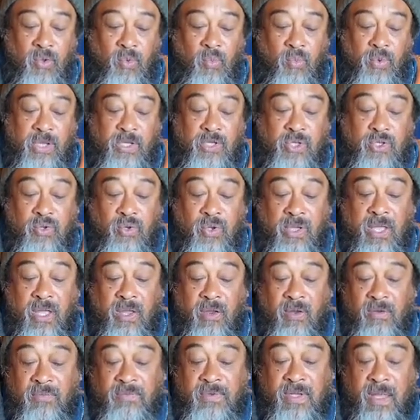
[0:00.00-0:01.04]
we took
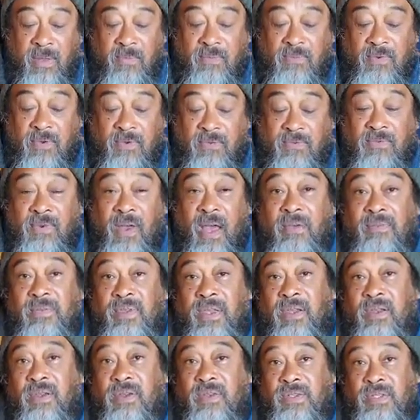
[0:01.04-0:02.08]
care of them for 5
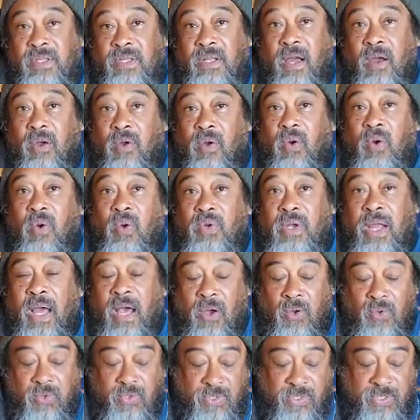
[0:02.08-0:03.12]
years in our own
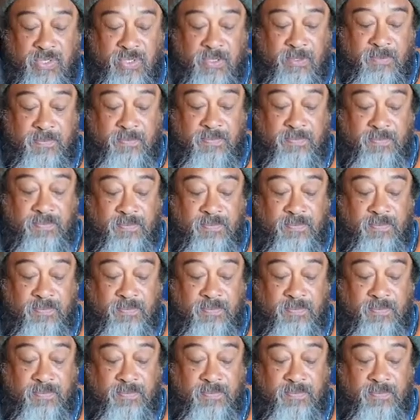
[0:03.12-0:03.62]
house.